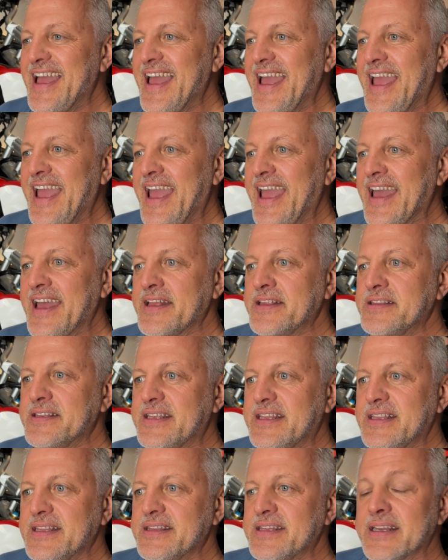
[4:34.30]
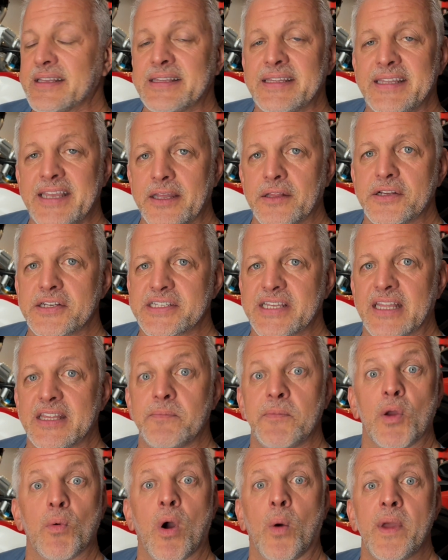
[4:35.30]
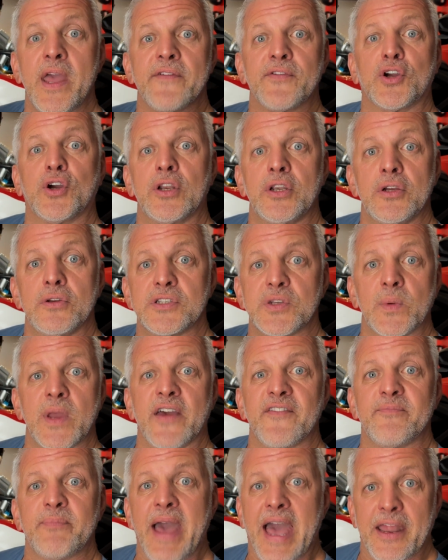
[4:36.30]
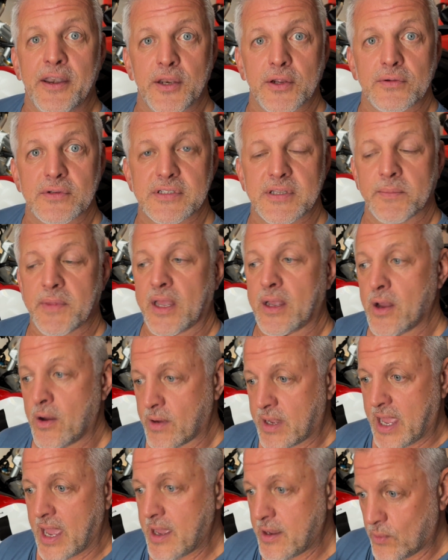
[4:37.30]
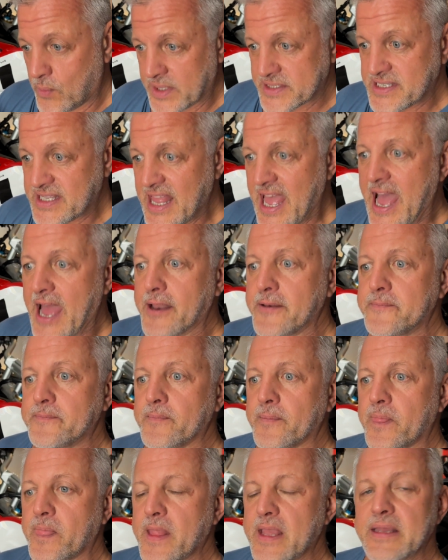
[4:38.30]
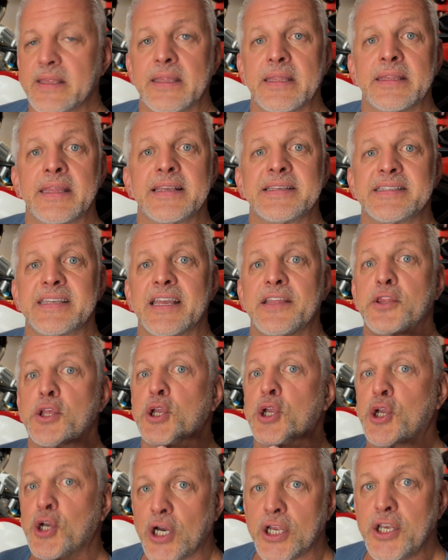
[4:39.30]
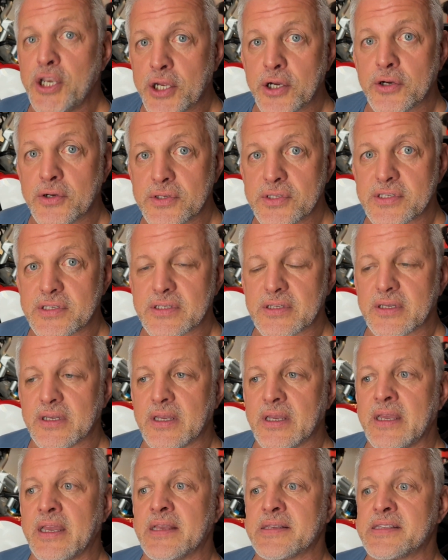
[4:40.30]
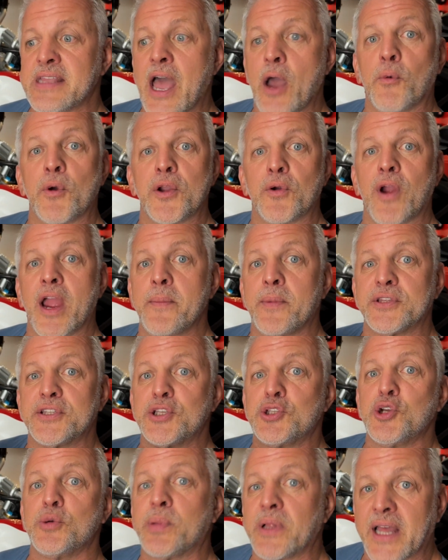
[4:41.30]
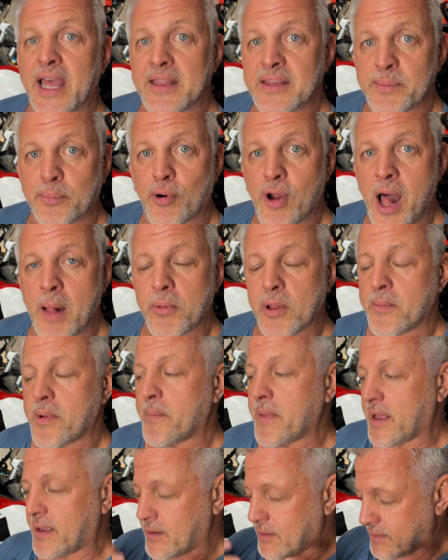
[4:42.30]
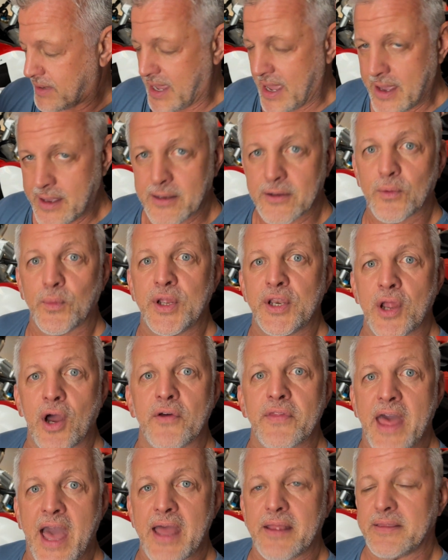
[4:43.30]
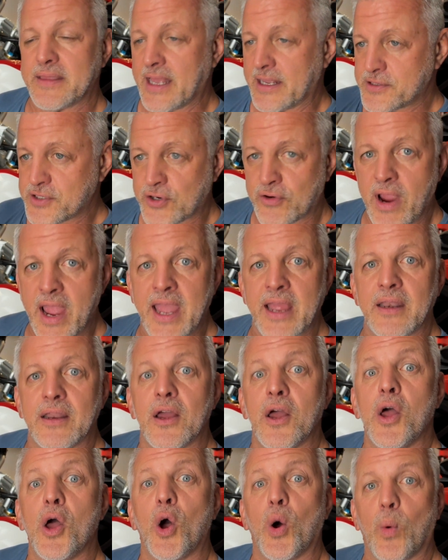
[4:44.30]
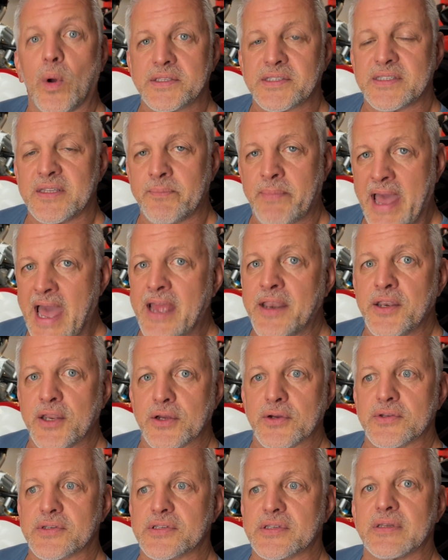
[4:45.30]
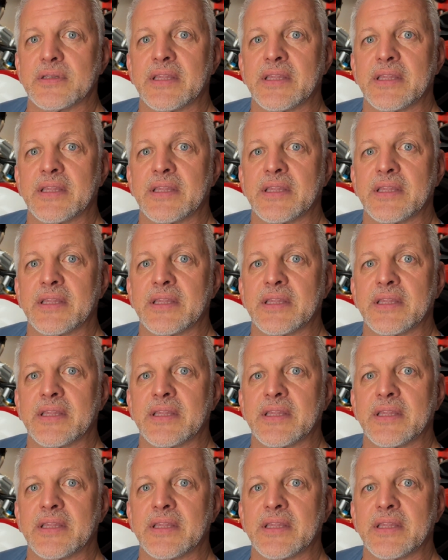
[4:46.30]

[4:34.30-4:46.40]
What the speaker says: And the dealer said to me, well, we have good news and we have bad news. I'm like, okay, what's that? They said, the good news is that we were able to duplicate the problem. I'm like, okay, we know that. That's great. What's the bad news?